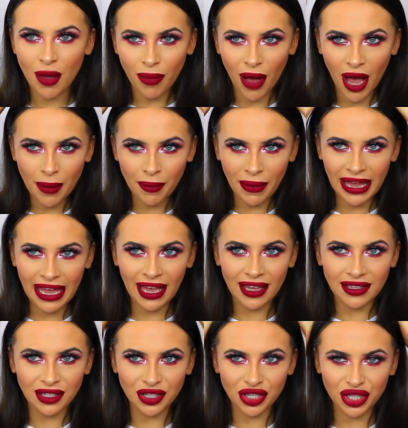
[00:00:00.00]
behind my
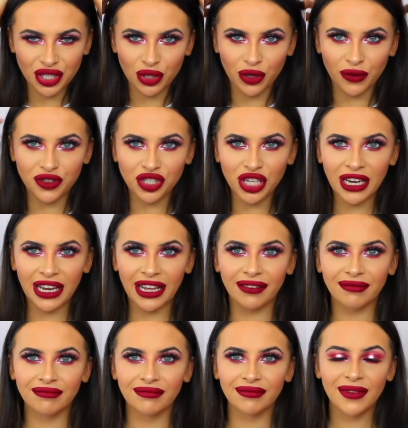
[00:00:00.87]
ears and just sort of
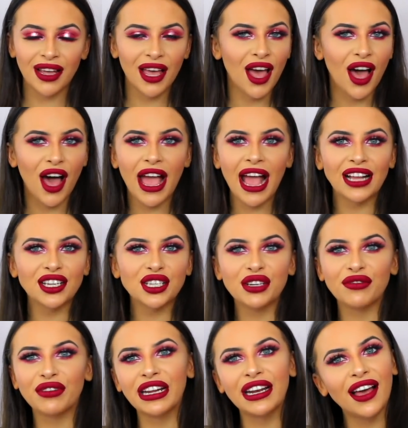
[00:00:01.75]
chilling. I
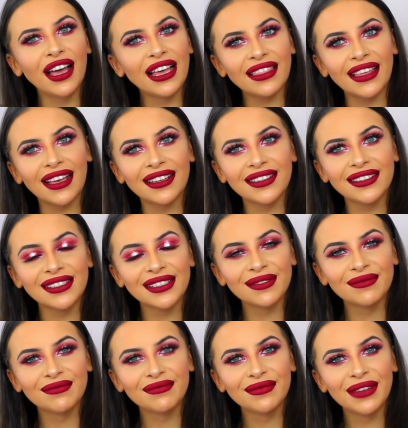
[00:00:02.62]
actually really like
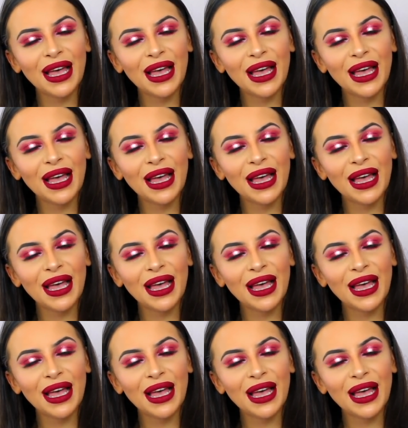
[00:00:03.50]
this.